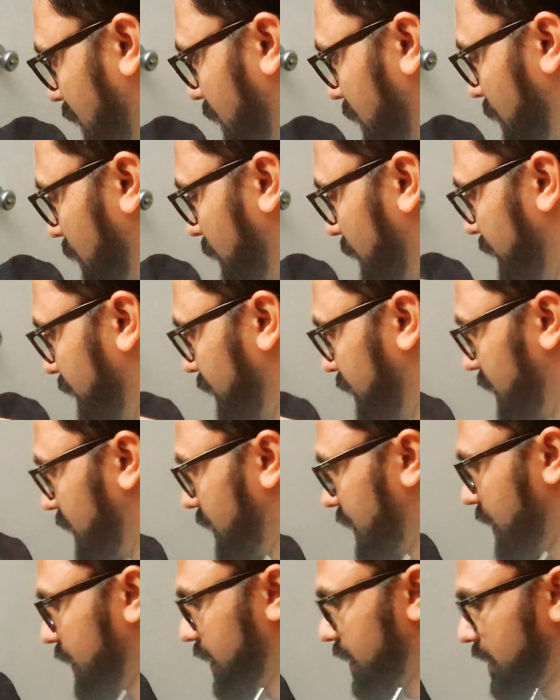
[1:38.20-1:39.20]
how I
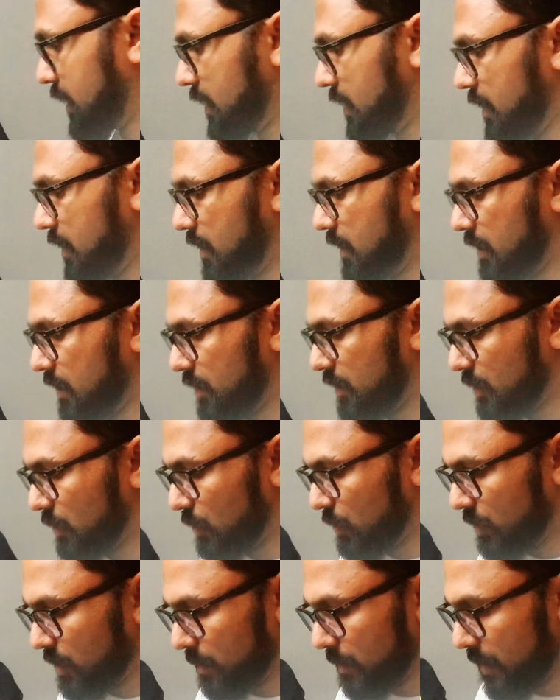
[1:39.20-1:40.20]
can uh,
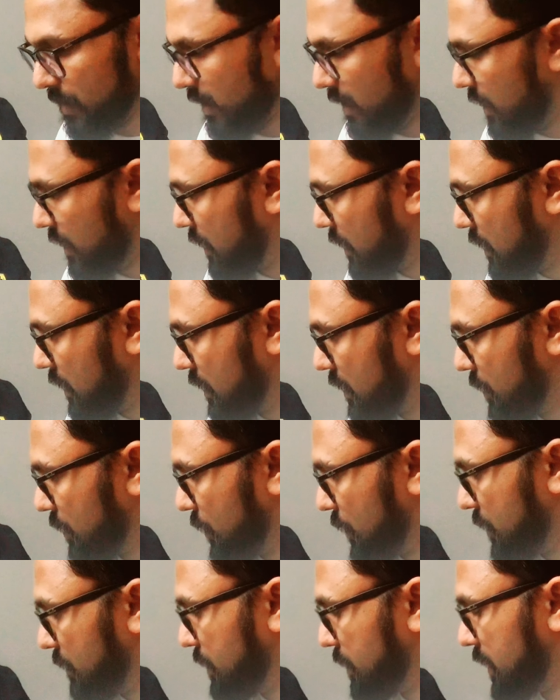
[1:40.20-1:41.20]
do the pairing
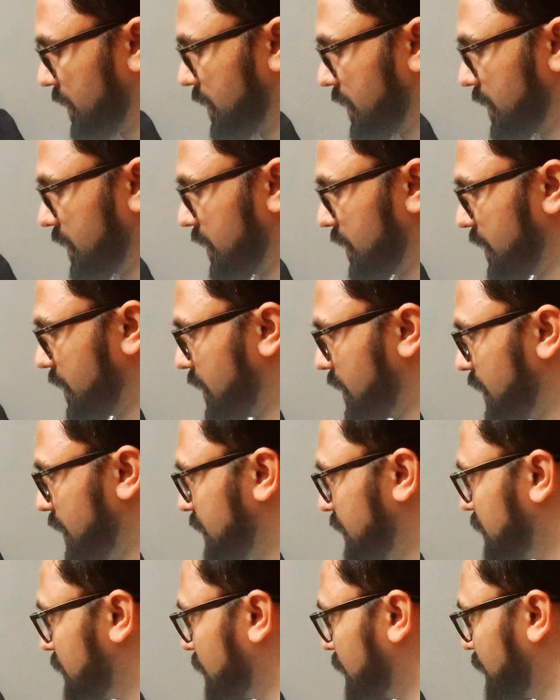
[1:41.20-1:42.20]
with my
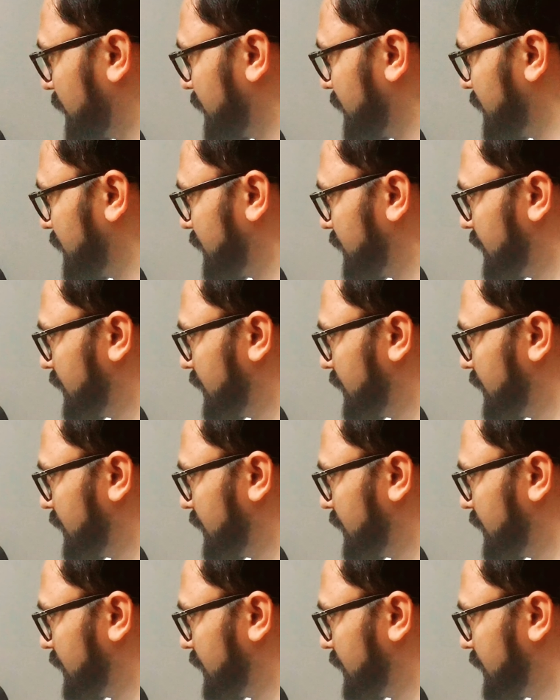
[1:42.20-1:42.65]
Android